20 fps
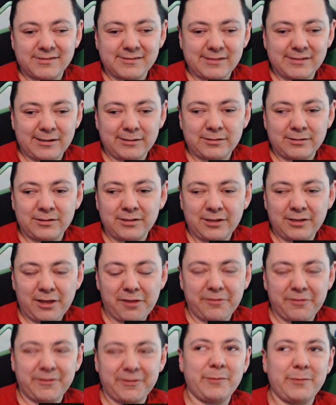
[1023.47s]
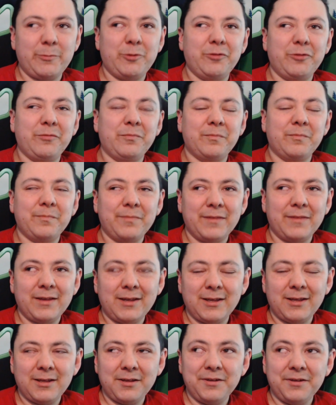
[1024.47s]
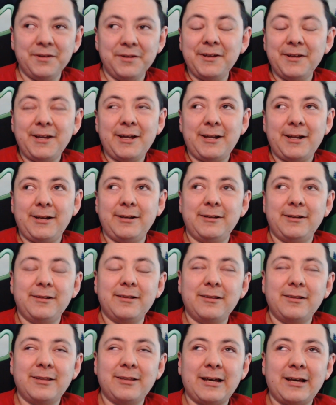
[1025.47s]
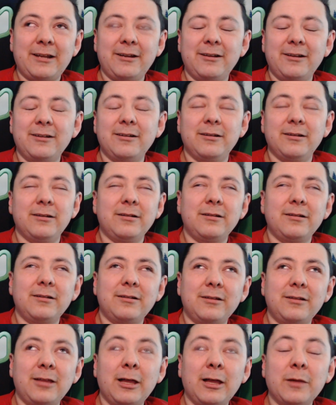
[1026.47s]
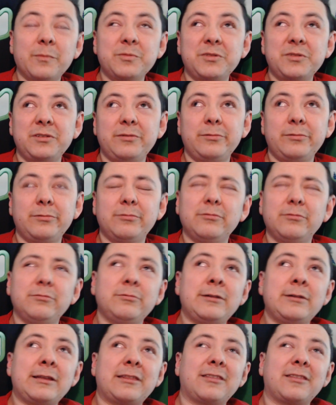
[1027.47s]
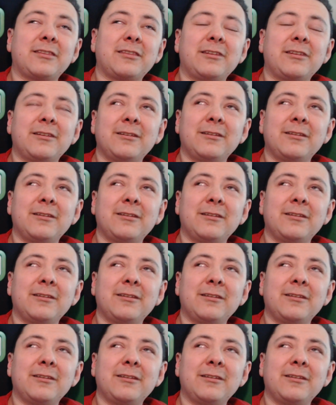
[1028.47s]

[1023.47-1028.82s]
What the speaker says: a healthy moon. And that helps you with